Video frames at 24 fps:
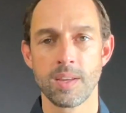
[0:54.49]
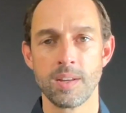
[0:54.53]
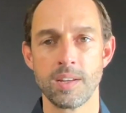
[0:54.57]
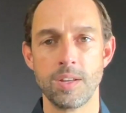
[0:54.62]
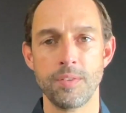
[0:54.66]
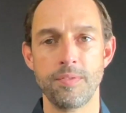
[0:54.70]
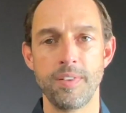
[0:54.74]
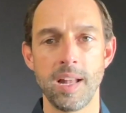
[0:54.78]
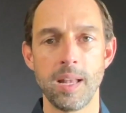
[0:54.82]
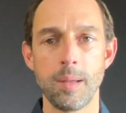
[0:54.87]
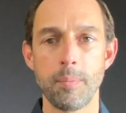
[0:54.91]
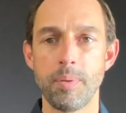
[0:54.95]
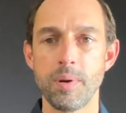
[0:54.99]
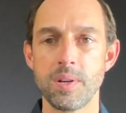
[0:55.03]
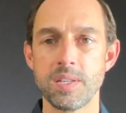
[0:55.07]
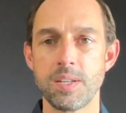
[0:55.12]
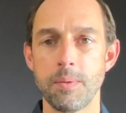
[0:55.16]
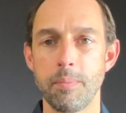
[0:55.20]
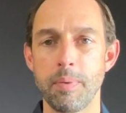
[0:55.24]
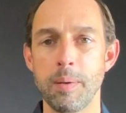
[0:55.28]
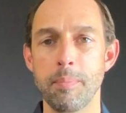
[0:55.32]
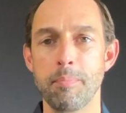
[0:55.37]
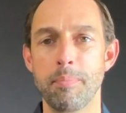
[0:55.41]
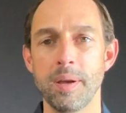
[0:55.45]
Developers have
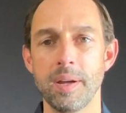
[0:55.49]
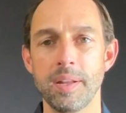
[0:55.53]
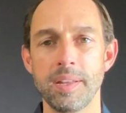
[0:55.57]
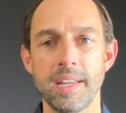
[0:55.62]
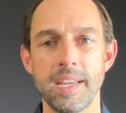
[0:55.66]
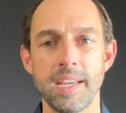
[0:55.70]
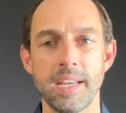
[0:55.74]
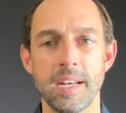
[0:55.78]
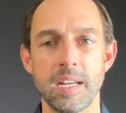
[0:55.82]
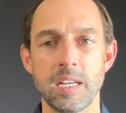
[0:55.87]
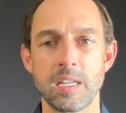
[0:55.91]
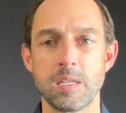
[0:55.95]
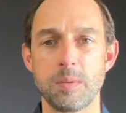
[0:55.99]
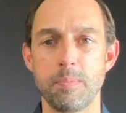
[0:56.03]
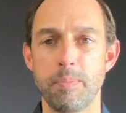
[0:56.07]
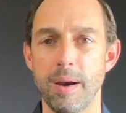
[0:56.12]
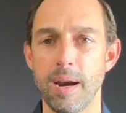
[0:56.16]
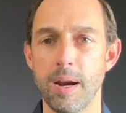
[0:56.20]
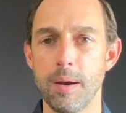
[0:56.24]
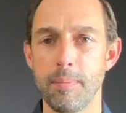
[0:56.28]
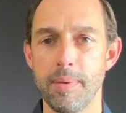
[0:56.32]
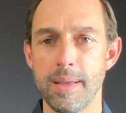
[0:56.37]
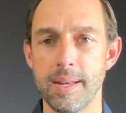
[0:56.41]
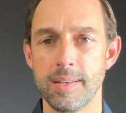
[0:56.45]
been building and
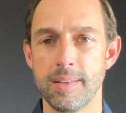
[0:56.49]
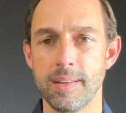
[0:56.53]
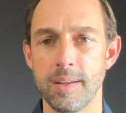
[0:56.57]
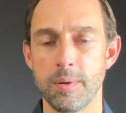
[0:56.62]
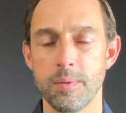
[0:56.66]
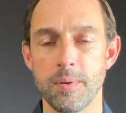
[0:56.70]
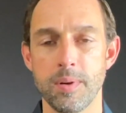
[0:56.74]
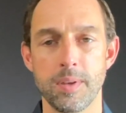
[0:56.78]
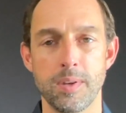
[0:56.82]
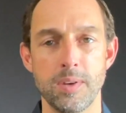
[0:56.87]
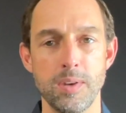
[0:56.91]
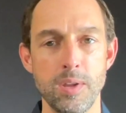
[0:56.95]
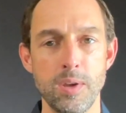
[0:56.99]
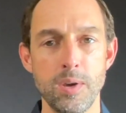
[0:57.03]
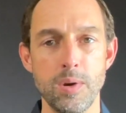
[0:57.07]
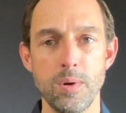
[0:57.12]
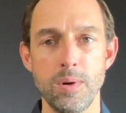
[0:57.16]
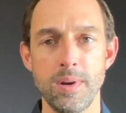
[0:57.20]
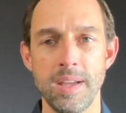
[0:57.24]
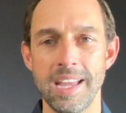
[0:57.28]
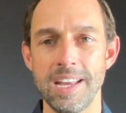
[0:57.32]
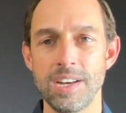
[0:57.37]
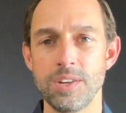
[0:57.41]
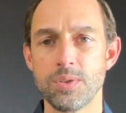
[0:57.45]
experimenting with new,
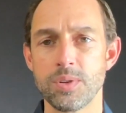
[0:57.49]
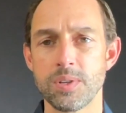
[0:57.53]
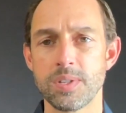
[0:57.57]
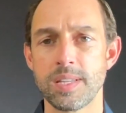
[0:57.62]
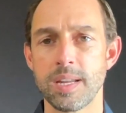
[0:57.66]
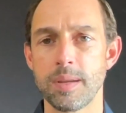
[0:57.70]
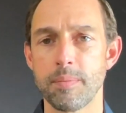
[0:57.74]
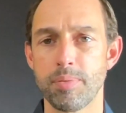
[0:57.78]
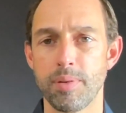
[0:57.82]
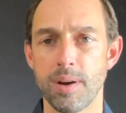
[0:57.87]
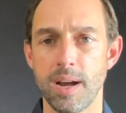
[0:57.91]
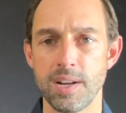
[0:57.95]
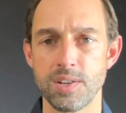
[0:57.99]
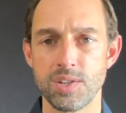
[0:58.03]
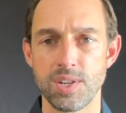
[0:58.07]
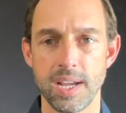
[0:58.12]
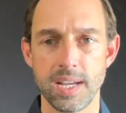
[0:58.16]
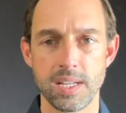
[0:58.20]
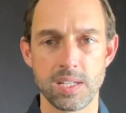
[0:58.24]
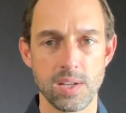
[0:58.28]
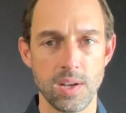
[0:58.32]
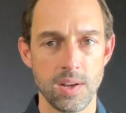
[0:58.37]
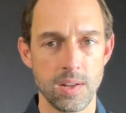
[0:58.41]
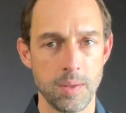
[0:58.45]
interesting
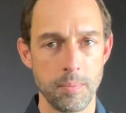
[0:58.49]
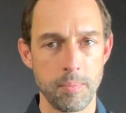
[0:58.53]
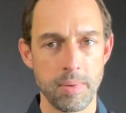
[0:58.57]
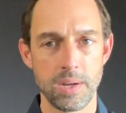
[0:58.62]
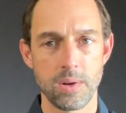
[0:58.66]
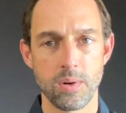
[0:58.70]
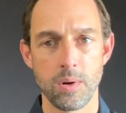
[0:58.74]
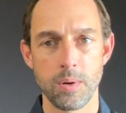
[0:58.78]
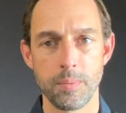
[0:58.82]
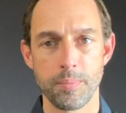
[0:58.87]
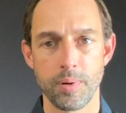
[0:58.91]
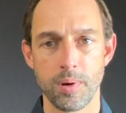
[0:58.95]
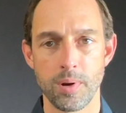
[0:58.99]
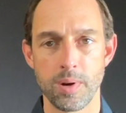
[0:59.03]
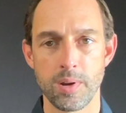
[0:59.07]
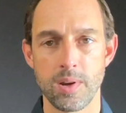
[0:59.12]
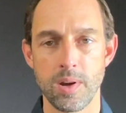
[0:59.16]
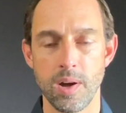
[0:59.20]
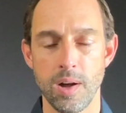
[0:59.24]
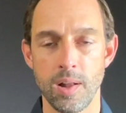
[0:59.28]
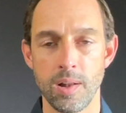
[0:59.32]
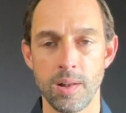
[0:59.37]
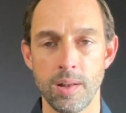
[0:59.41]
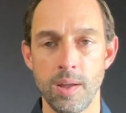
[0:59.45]
projects on the Bitcoin
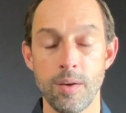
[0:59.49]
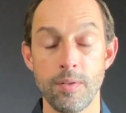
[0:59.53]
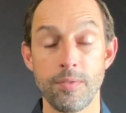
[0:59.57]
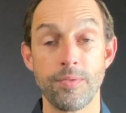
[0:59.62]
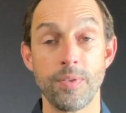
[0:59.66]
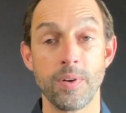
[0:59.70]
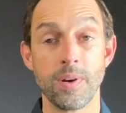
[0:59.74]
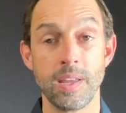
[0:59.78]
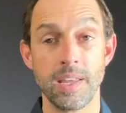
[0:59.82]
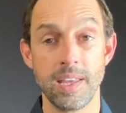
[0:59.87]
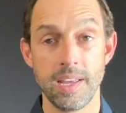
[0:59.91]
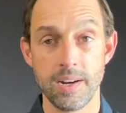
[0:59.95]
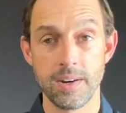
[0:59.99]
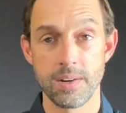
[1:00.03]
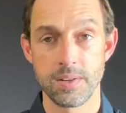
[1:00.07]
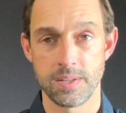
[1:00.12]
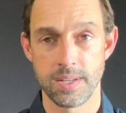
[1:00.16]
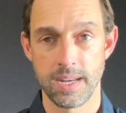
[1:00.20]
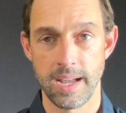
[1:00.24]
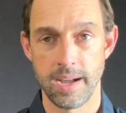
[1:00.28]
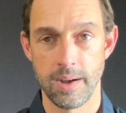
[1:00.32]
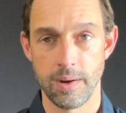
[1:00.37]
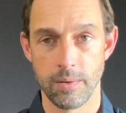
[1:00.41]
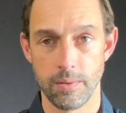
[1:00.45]
protocol for years
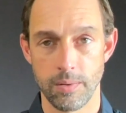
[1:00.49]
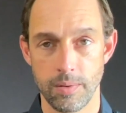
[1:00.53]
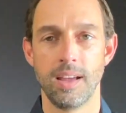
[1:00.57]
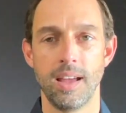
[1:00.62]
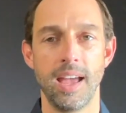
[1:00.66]
now.